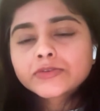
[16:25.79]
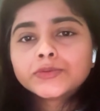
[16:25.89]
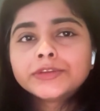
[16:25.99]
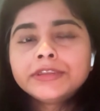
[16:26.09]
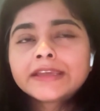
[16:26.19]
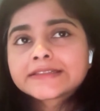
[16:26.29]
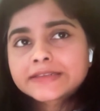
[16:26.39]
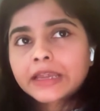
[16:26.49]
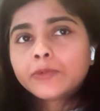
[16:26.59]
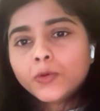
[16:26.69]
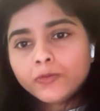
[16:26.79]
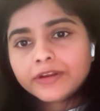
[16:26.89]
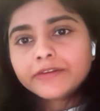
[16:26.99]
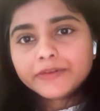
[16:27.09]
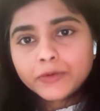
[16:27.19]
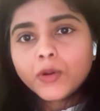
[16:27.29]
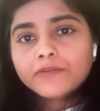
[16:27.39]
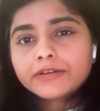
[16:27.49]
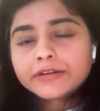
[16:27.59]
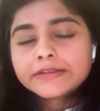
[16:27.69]
So next time
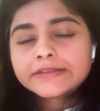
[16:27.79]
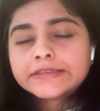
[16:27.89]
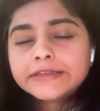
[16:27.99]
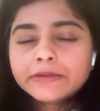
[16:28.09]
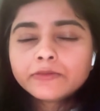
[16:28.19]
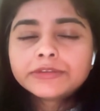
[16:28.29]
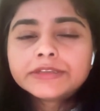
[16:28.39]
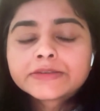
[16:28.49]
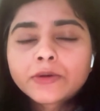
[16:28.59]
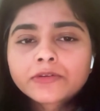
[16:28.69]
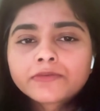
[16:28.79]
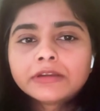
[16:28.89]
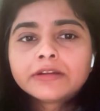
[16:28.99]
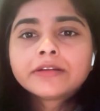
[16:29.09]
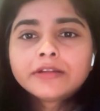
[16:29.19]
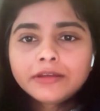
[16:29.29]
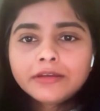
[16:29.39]
whoever is dealing with this sort of alert,